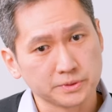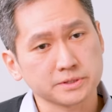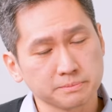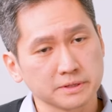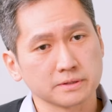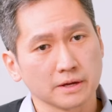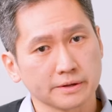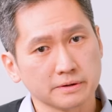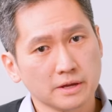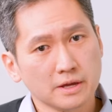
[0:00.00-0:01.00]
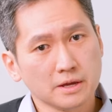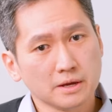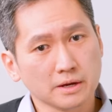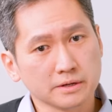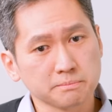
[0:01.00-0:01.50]
it's something that
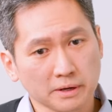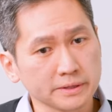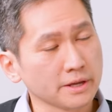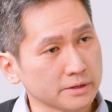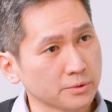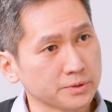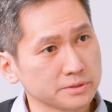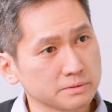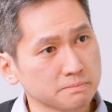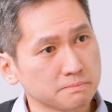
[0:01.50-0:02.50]
can probably get noticed